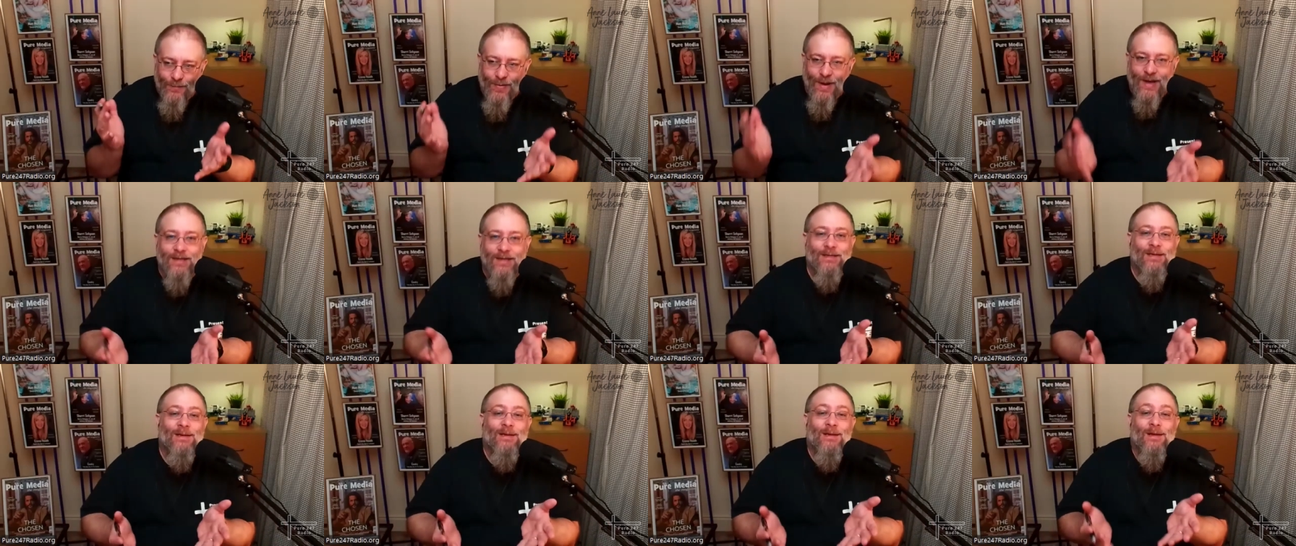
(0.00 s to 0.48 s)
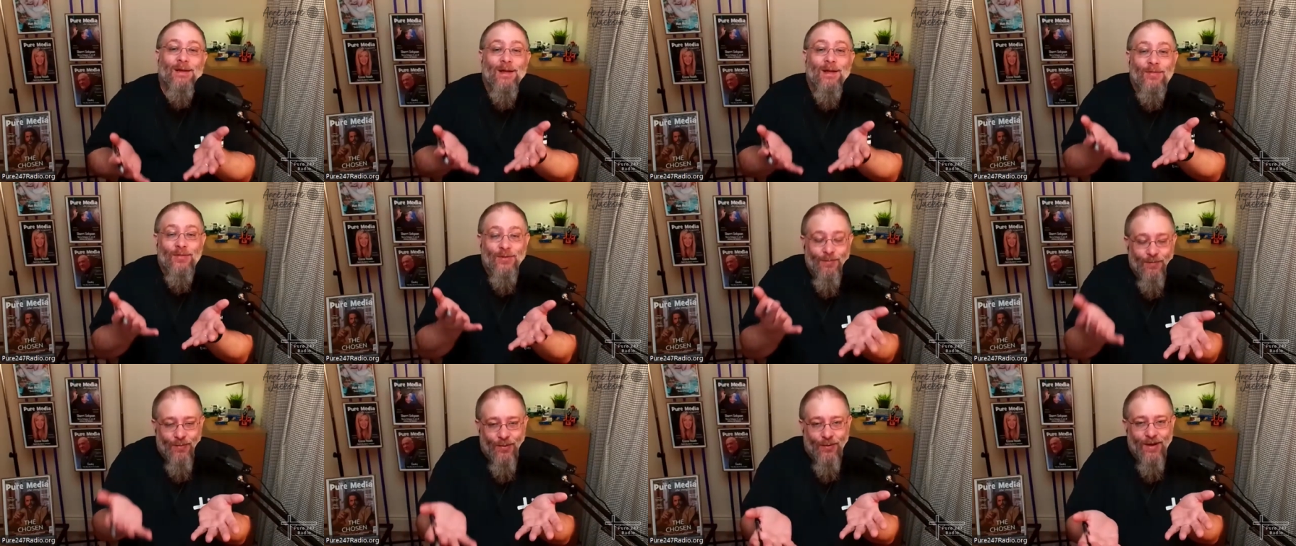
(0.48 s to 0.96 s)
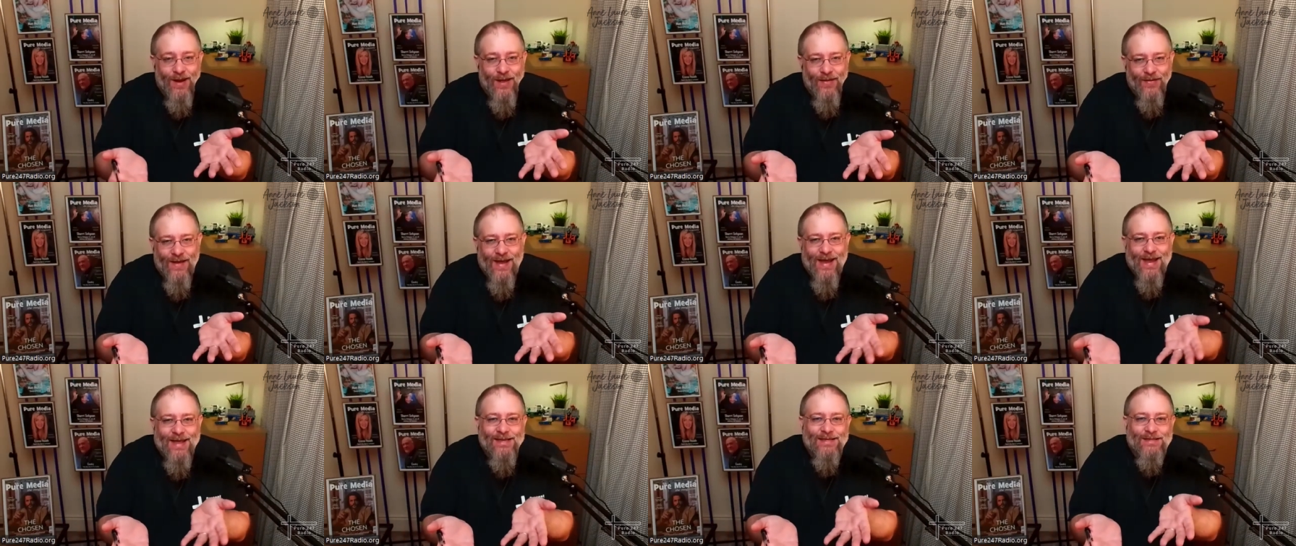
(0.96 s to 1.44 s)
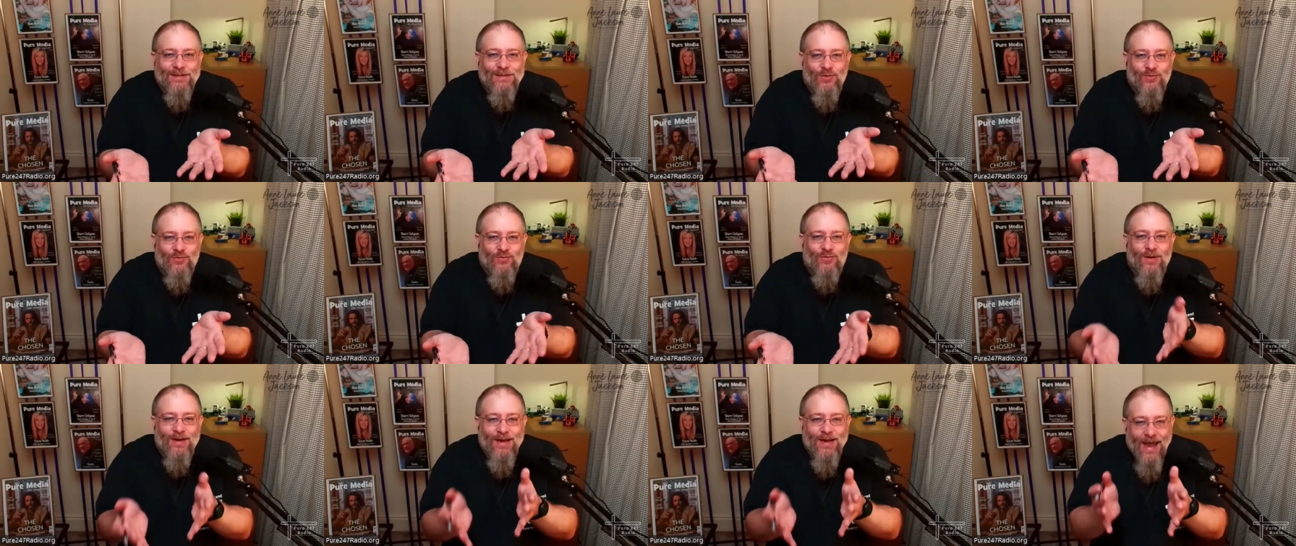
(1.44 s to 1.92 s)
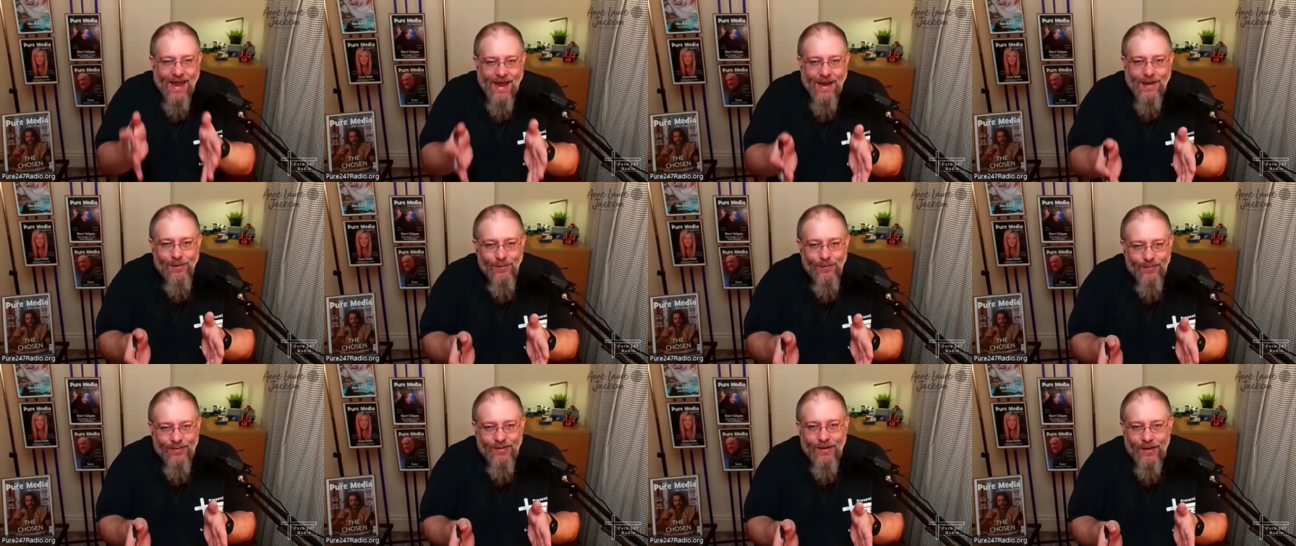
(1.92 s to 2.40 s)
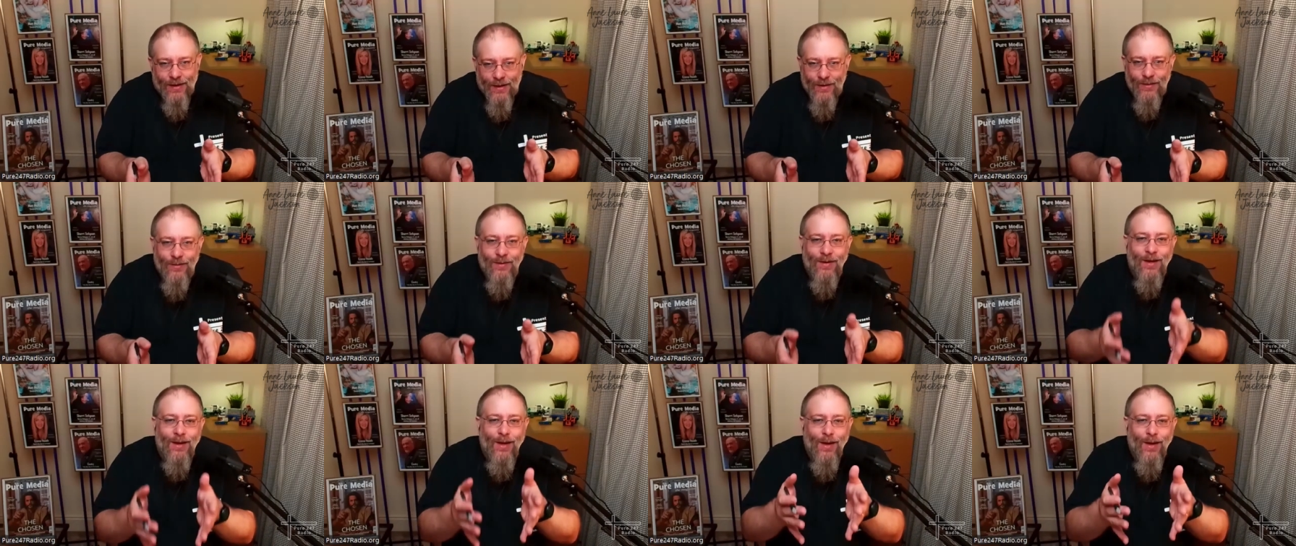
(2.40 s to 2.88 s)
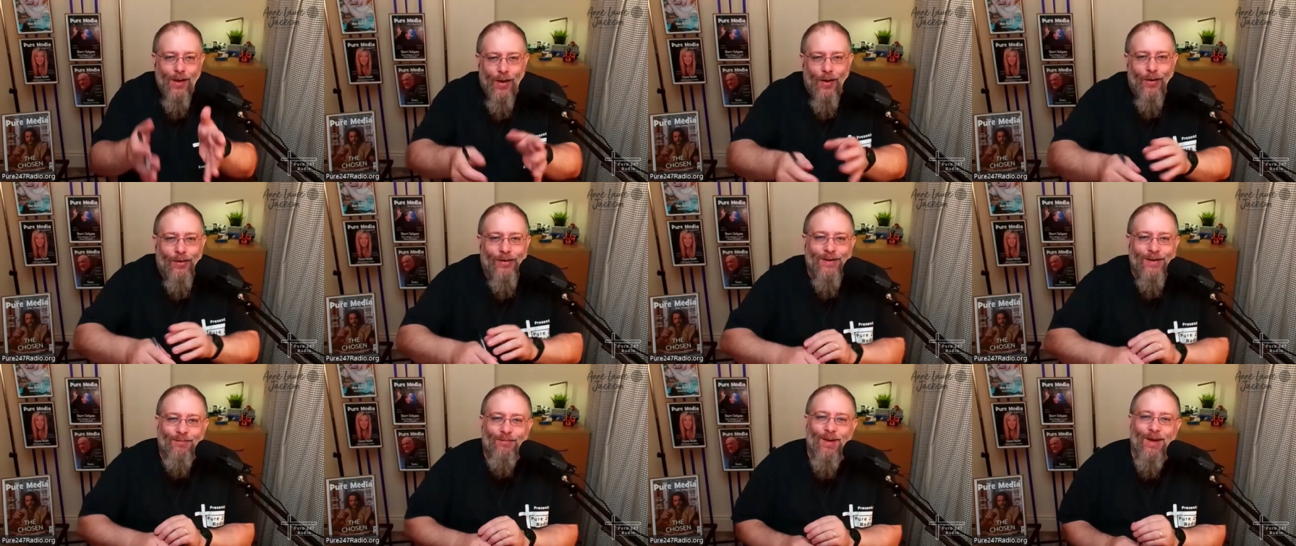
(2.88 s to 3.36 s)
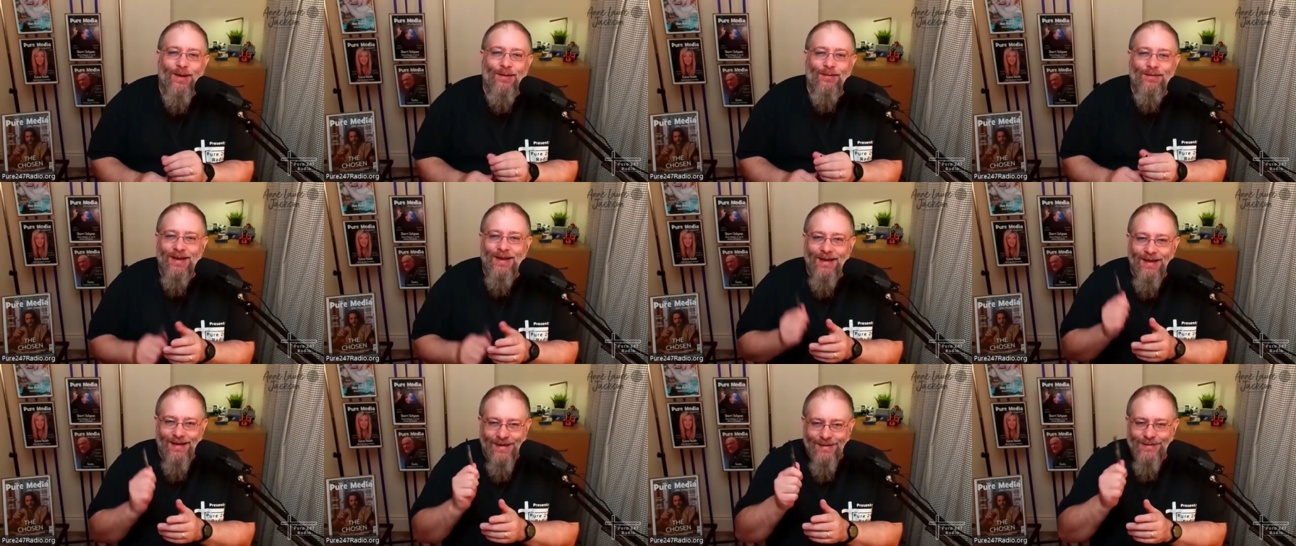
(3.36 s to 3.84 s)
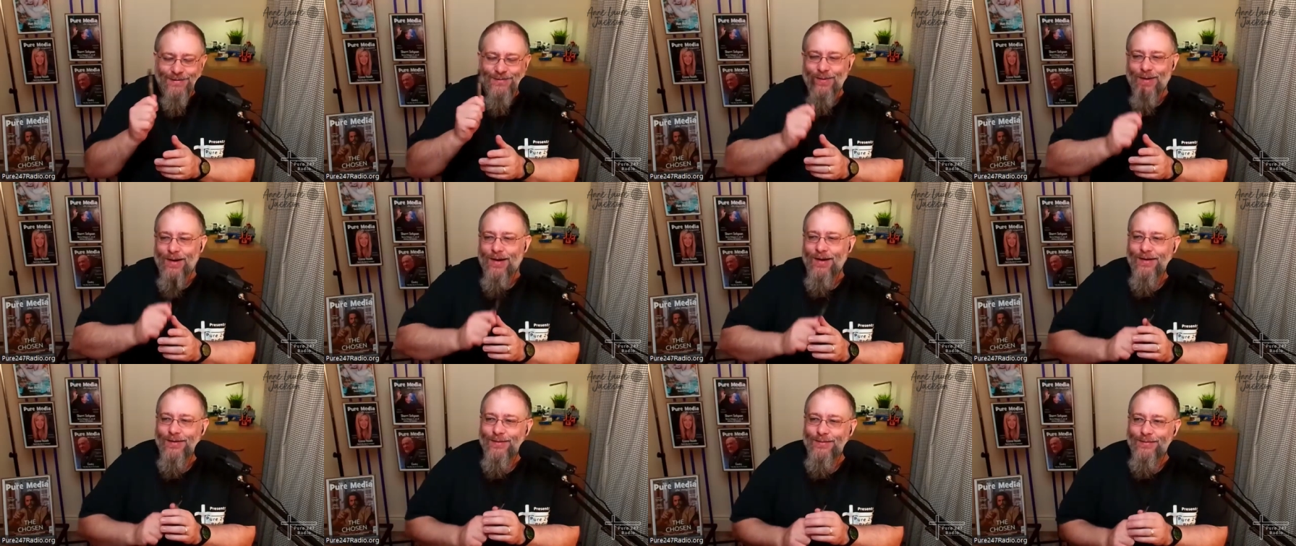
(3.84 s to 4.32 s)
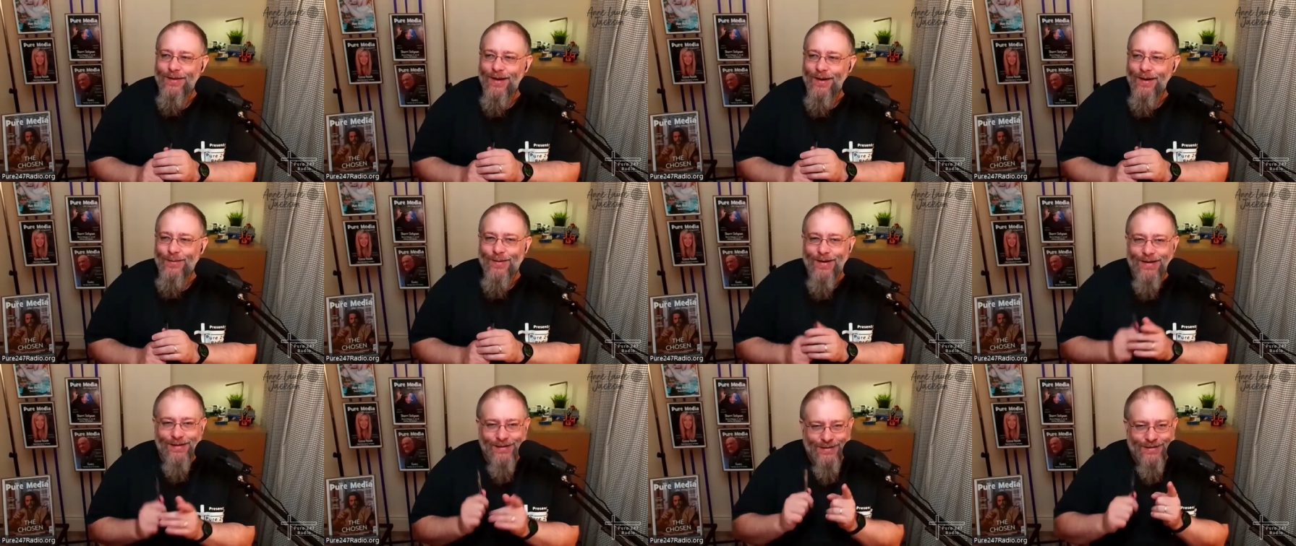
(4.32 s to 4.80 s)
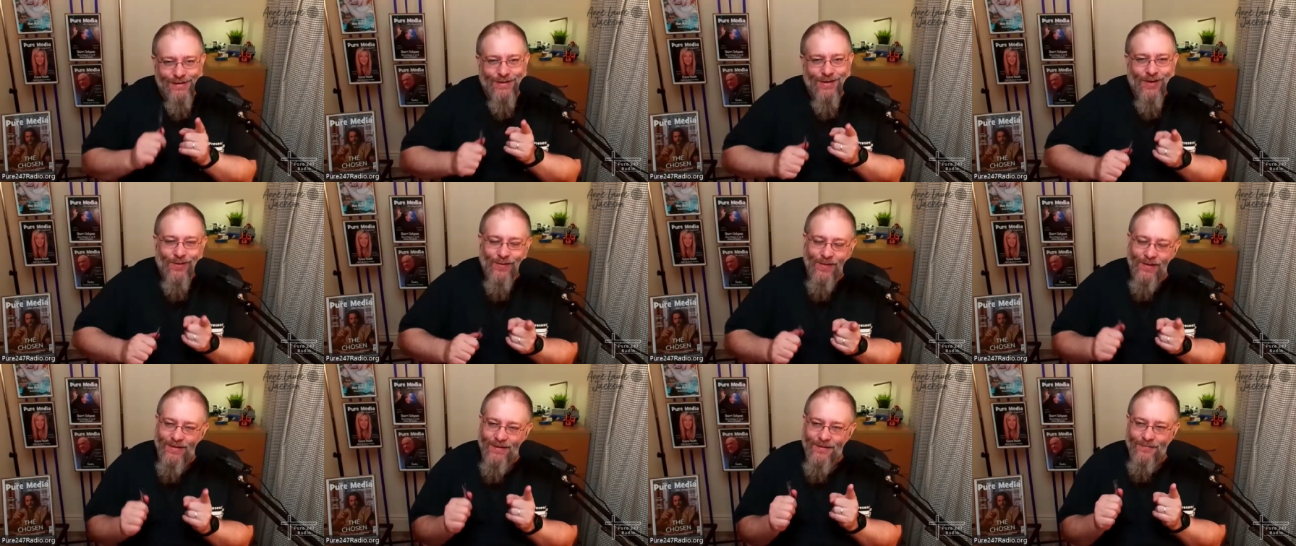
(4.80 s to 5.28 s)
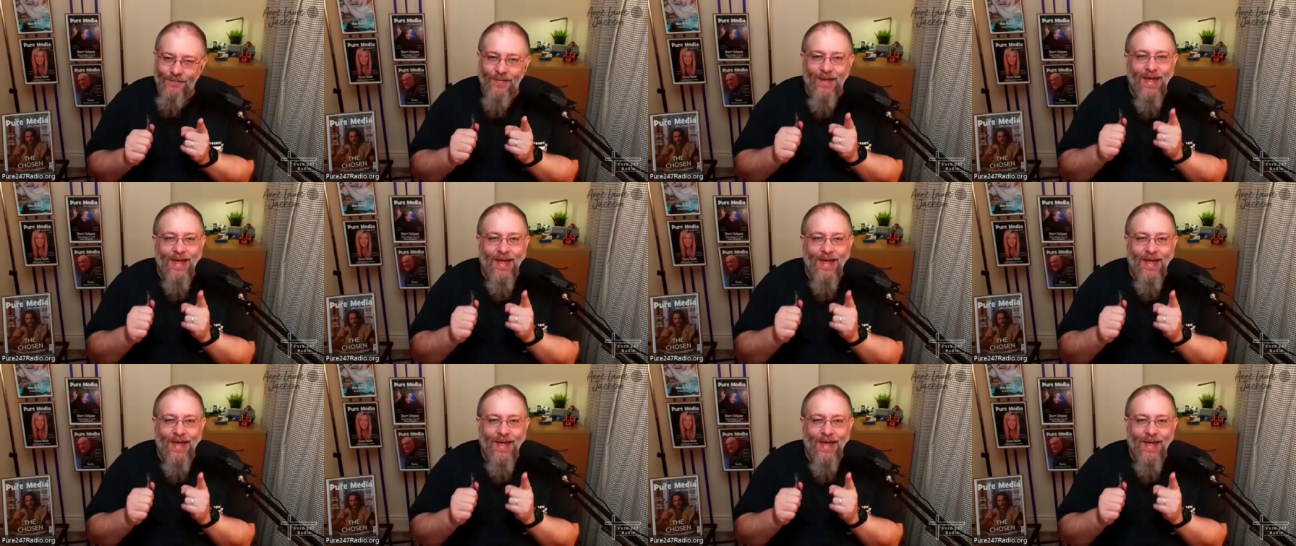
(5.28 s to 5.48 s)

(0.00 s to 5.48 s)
But the point of that is to try and help you on a boat. Now, here's what I wanted to start with.